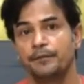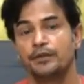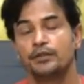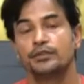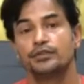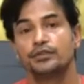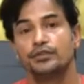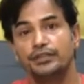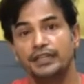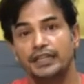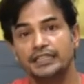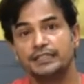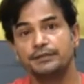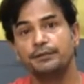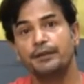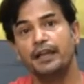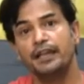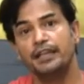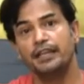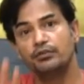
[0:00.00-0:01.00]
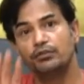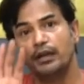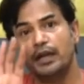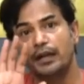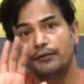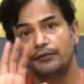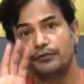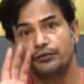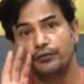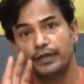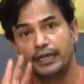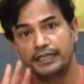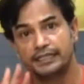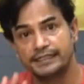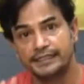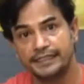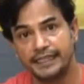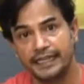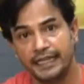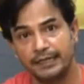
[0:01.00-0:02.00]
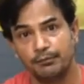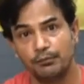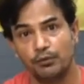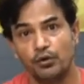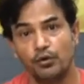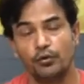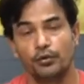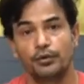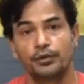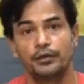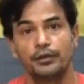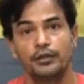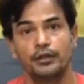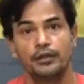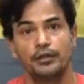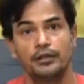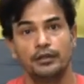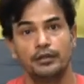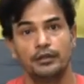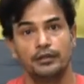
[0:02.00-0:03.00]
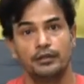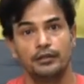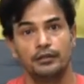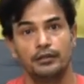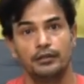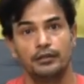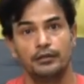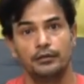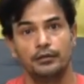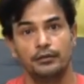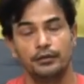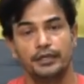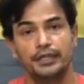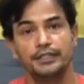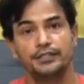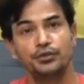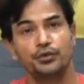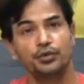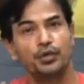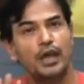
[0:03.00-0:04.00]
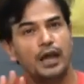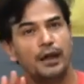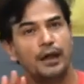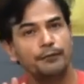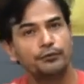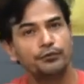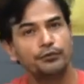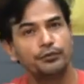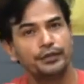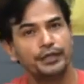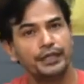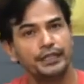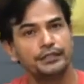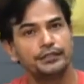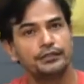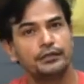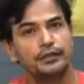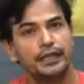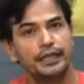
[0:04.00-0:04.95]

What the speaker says: So that's why you have to exhale more. Okay, so you have to reach,